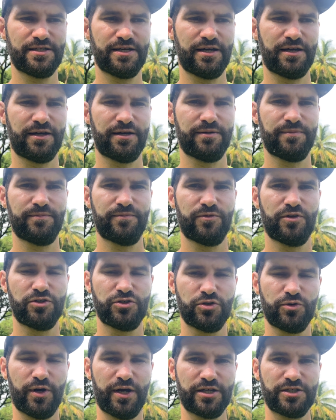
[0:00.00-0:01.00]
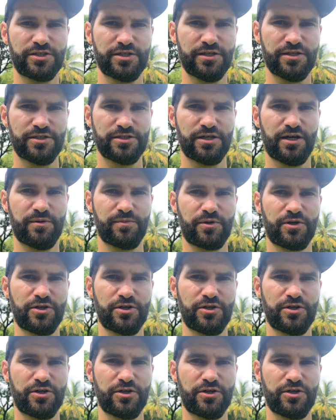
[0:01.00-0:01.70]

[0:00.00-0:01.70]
the direction. So I'm going